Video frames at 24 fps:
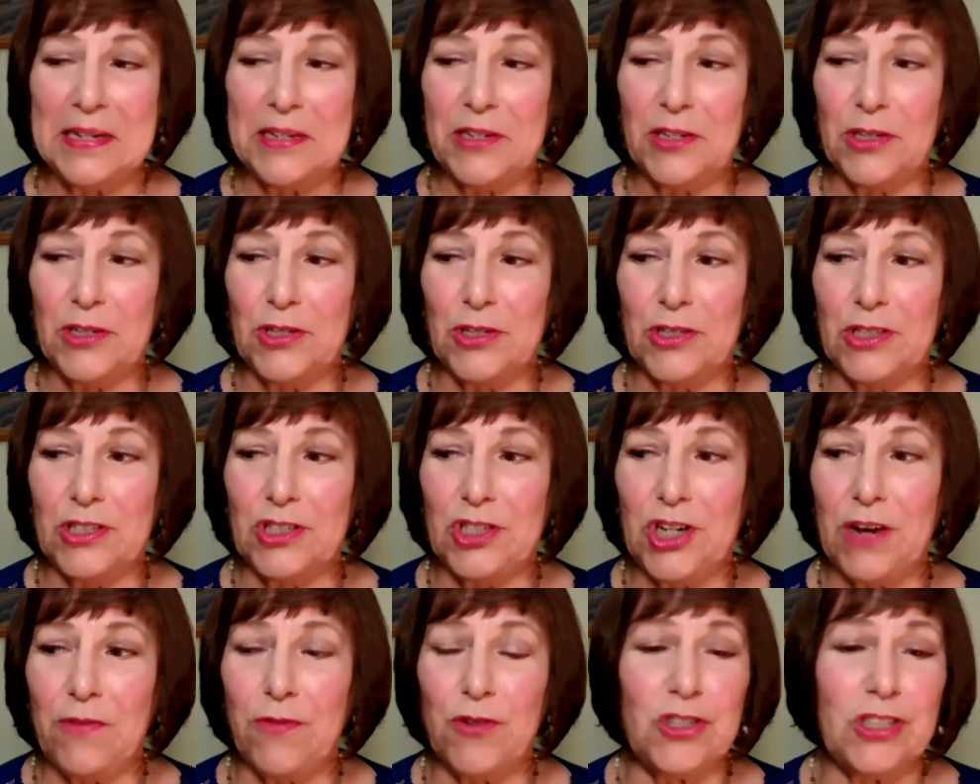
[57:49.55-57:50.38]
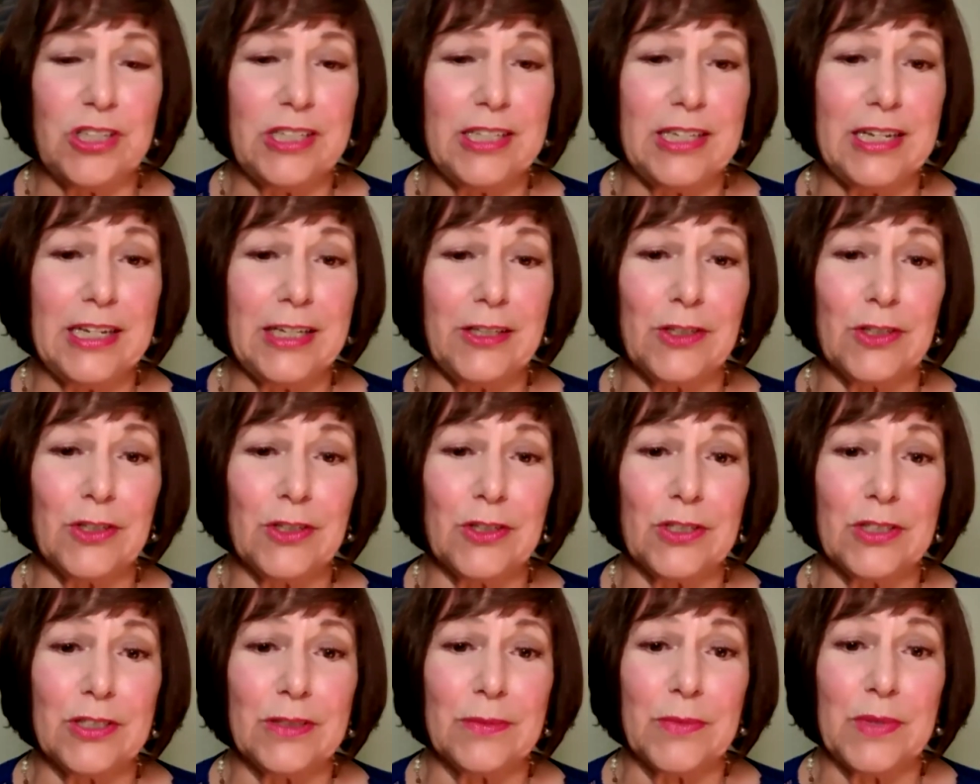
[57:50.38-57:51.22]
uh, Jefferson
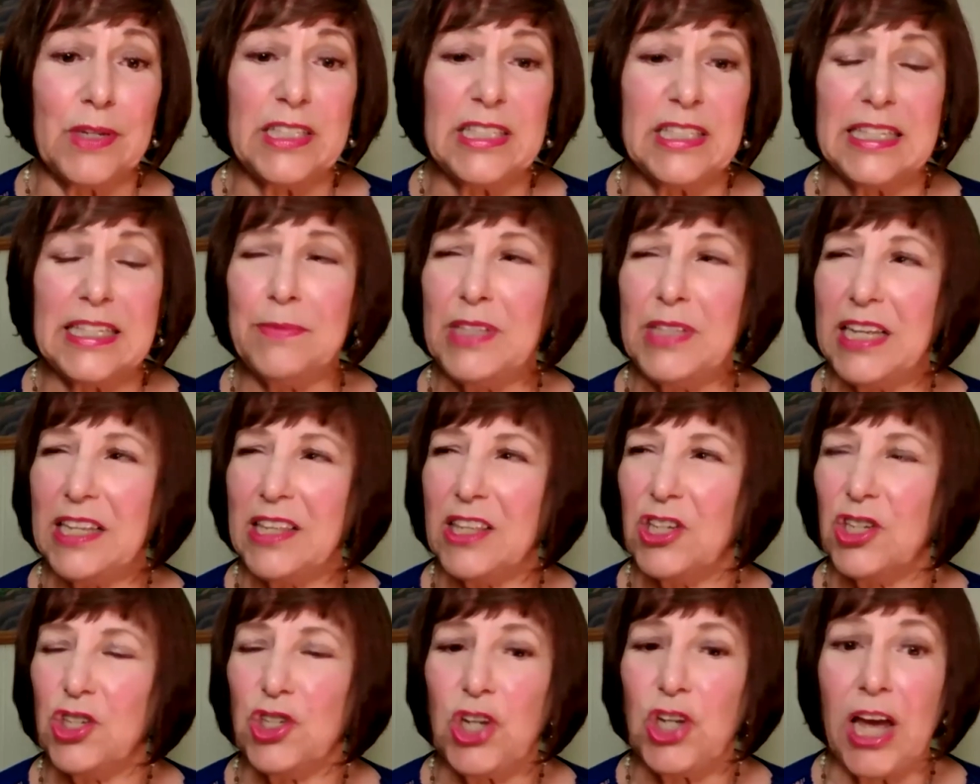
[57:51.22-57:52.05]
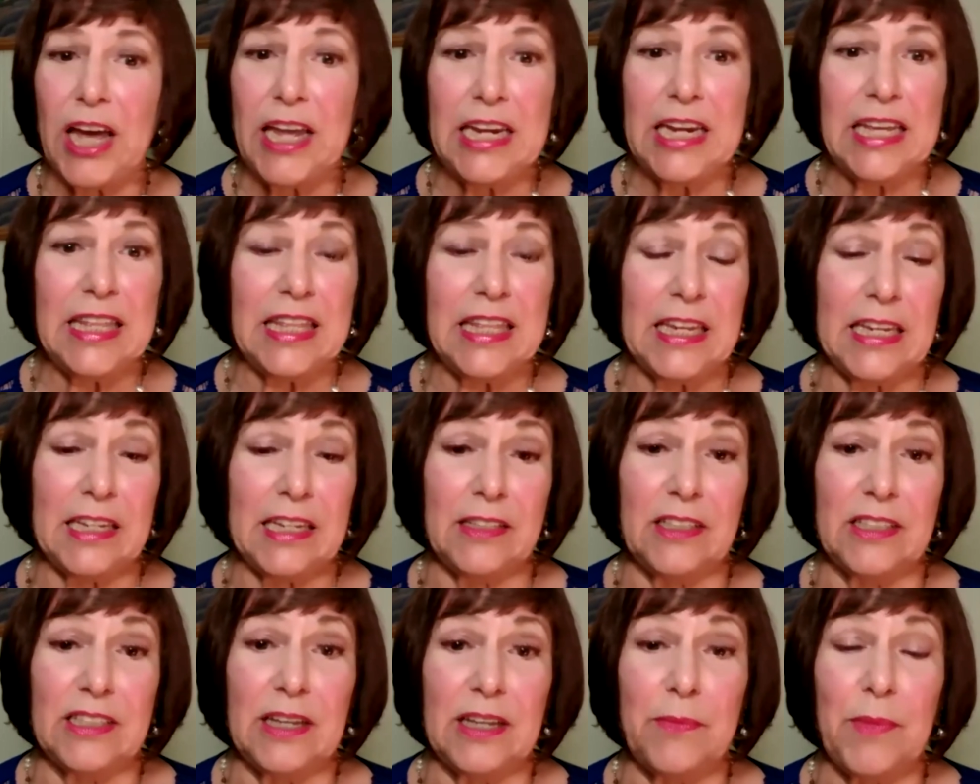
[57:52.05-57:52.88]
nickels. It seems like the shiny
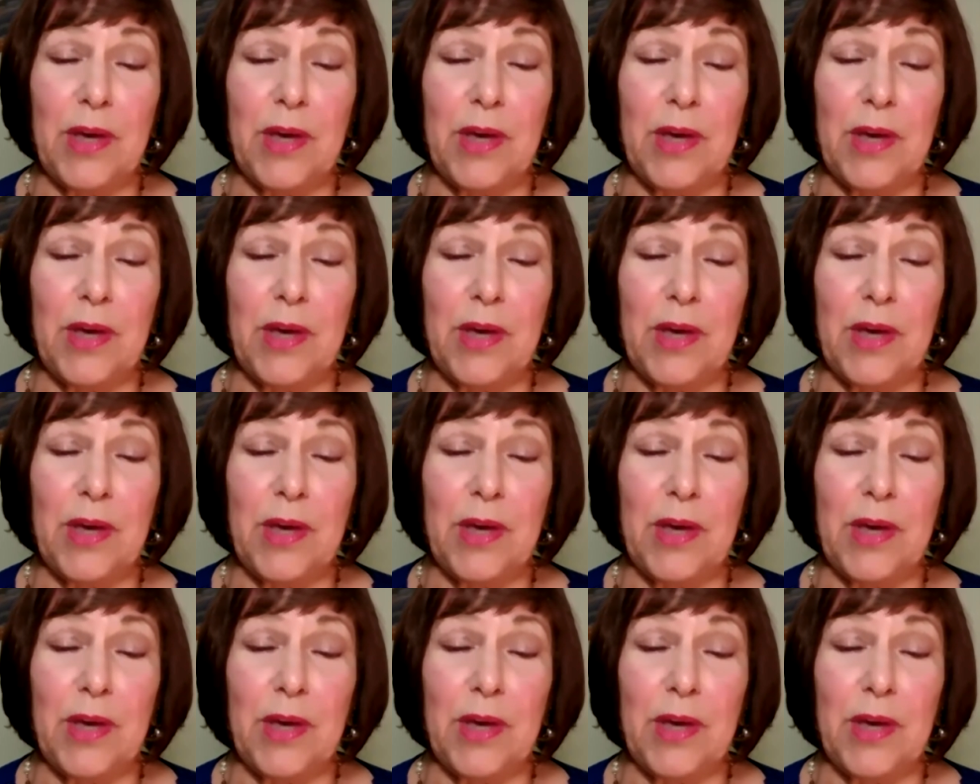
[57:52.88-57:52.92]
things.